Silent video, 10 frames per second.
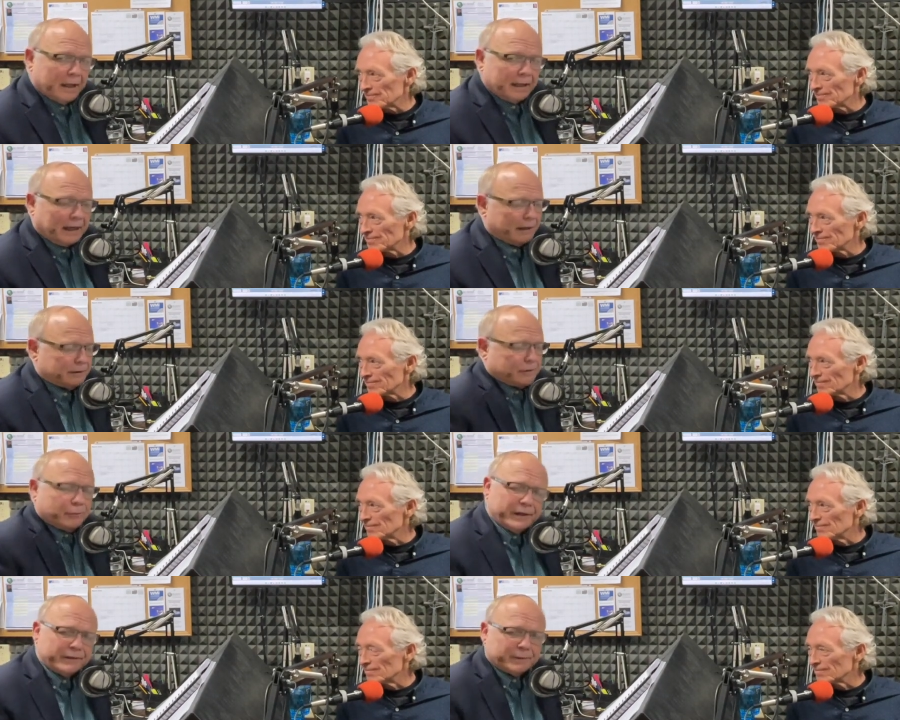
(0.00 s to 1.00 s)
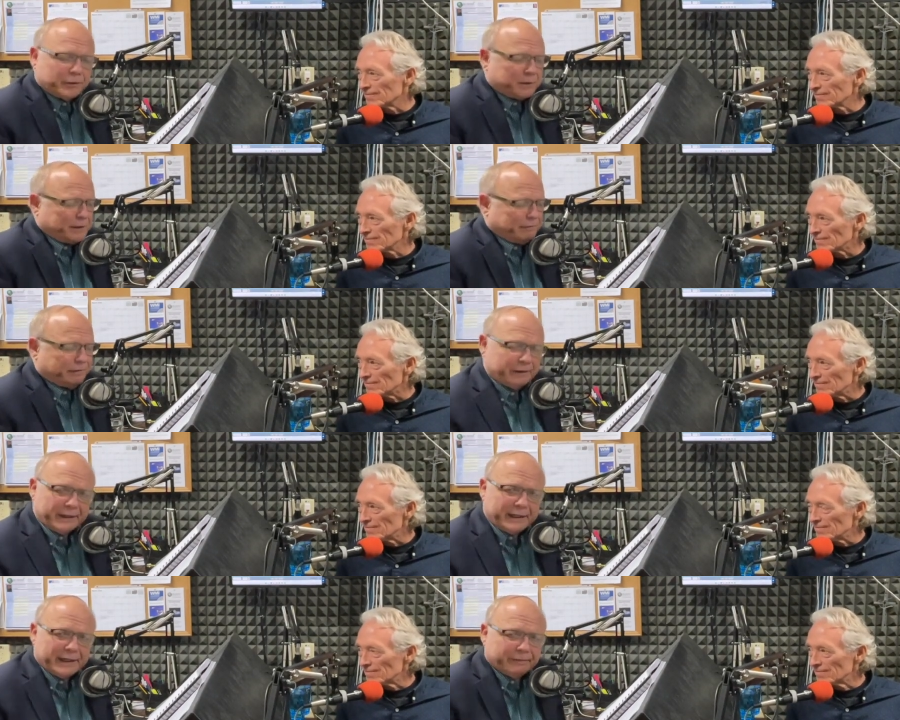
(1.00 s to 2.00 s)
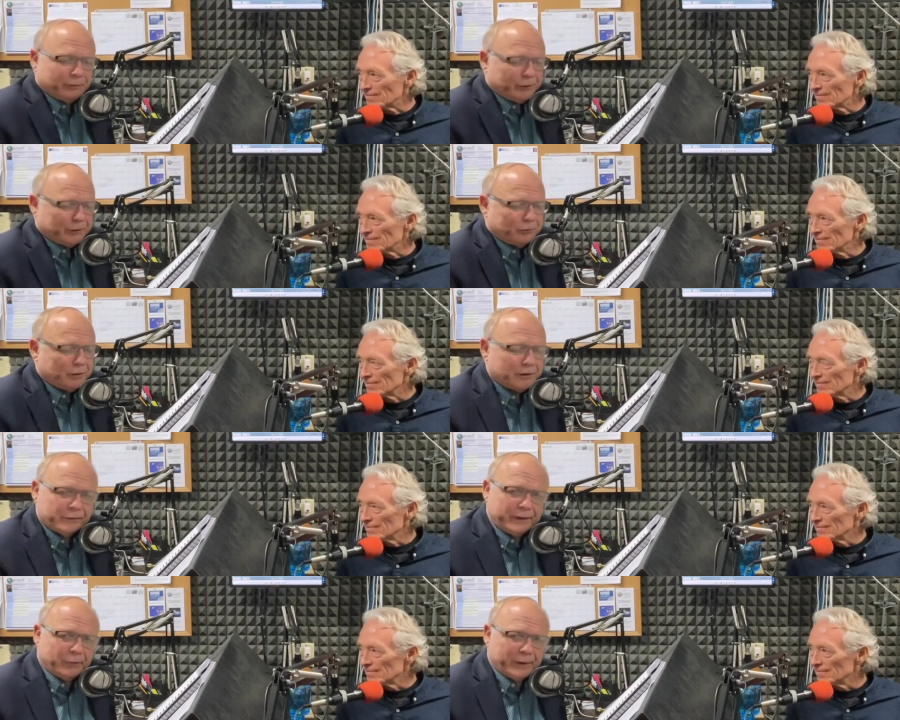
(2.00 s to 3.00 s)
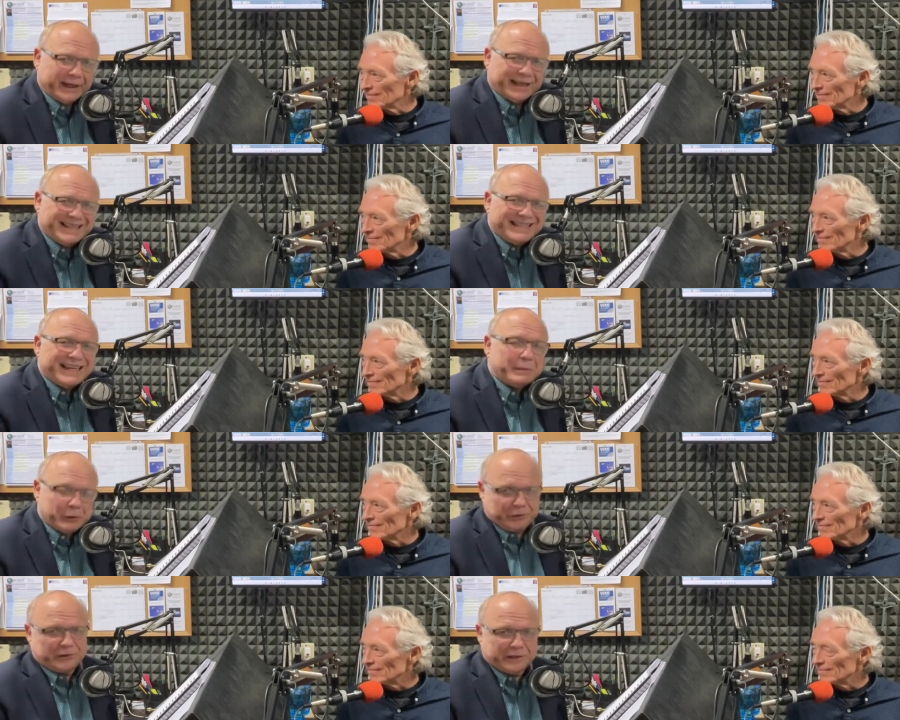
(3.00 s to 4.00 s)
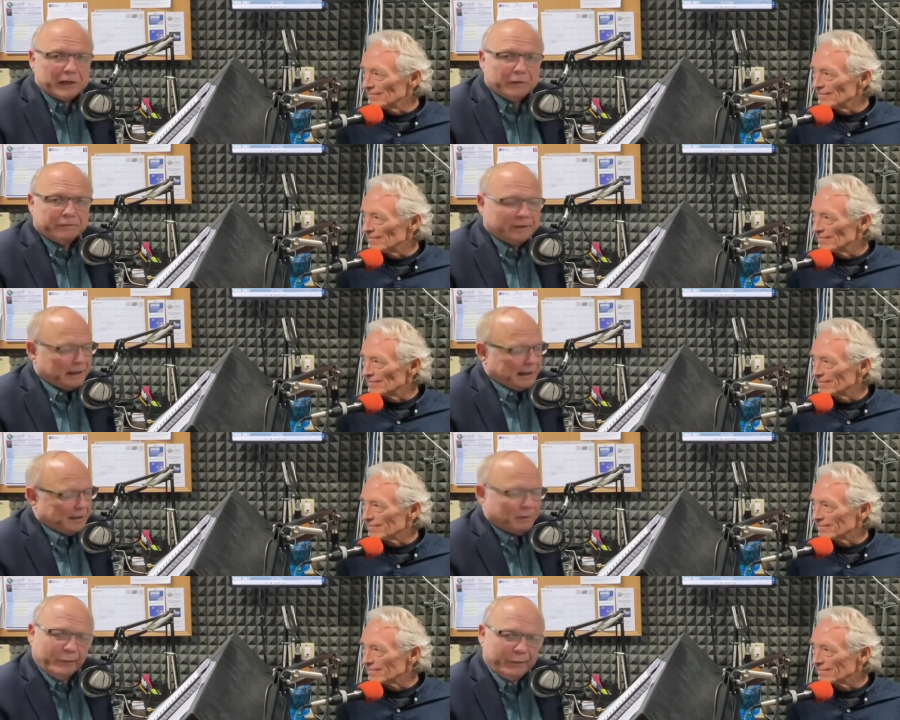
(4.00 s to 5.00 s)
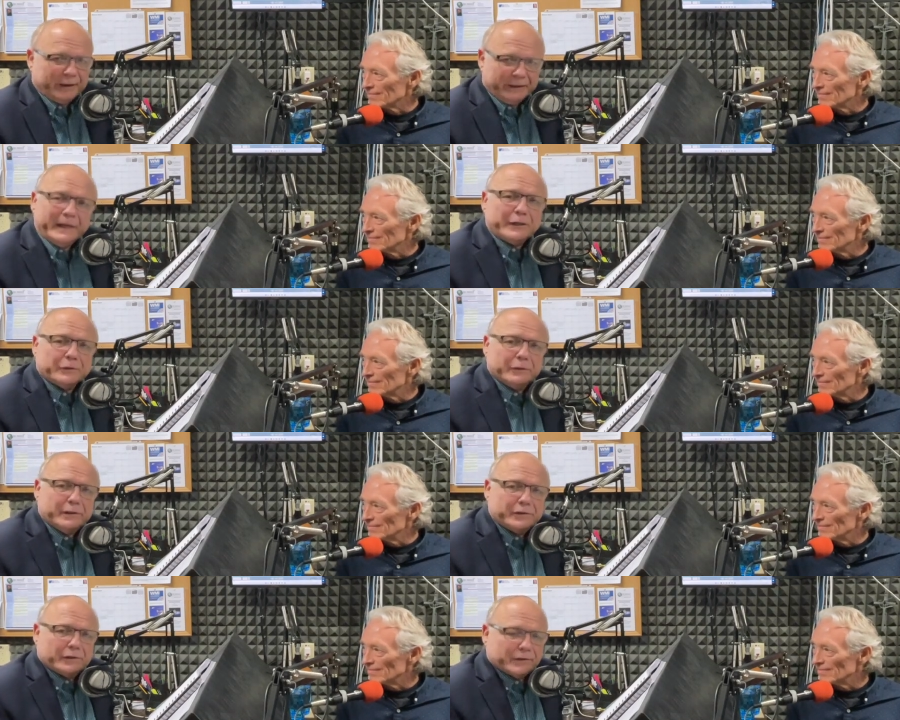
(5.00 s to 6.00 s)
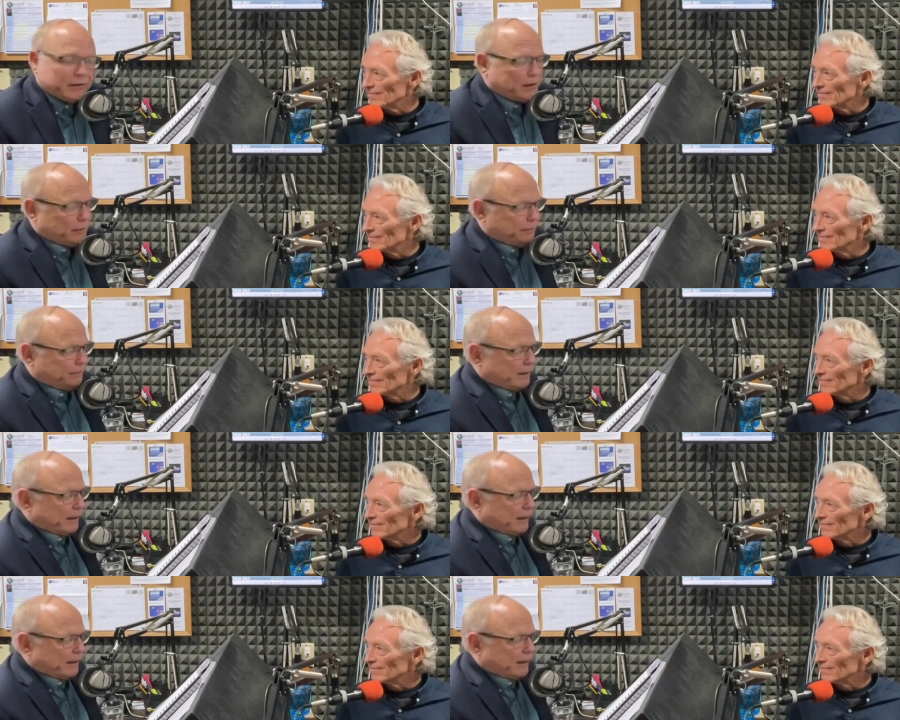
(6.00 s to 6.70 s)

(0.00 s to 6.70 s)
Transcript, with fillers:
Speaker 1: Yeah, so we're supposed to be very careful with our words. We don't want to condemn ourselves, but we want to encourage ourselves.